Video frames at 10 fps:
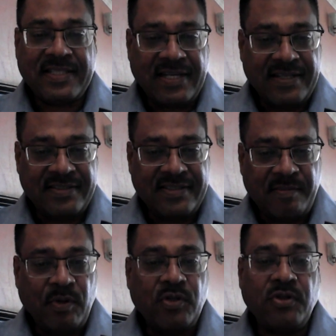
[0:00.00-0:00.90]
tell us
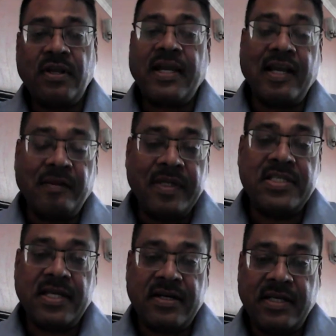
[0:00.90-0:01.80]
about your academic
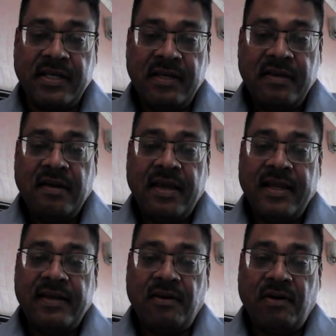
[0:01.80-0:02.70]
journey?
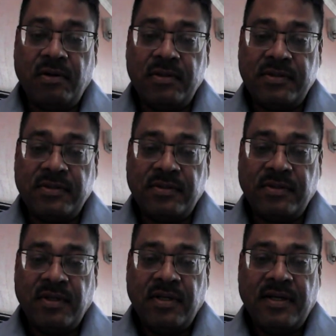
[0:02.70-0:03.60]
And
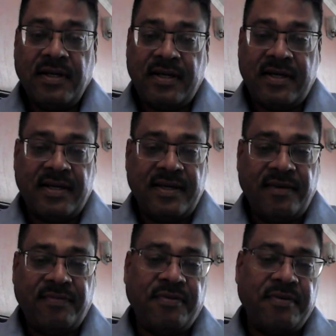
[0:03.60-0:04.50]
also,
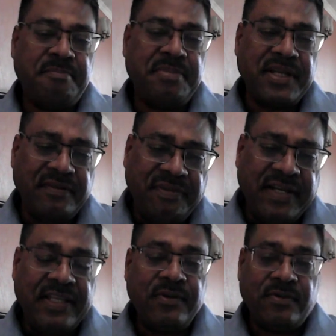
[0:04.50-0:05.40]
if briefly
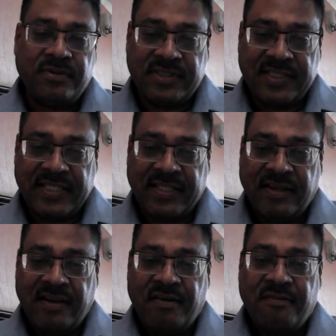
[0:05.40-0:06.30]
you could say,
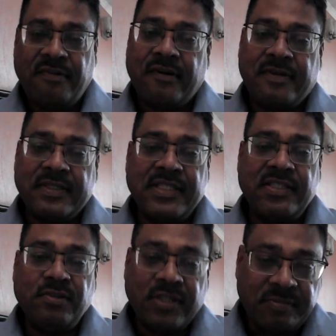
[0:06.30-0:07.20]
what was
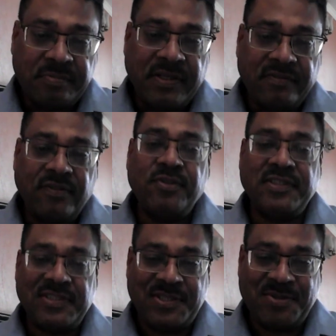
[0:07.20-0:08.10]
the USP of those
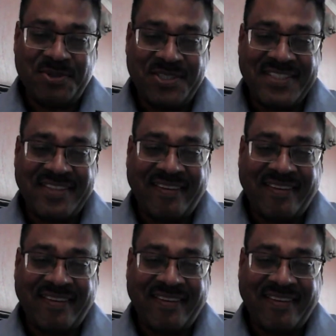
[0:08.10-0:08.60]
institutions?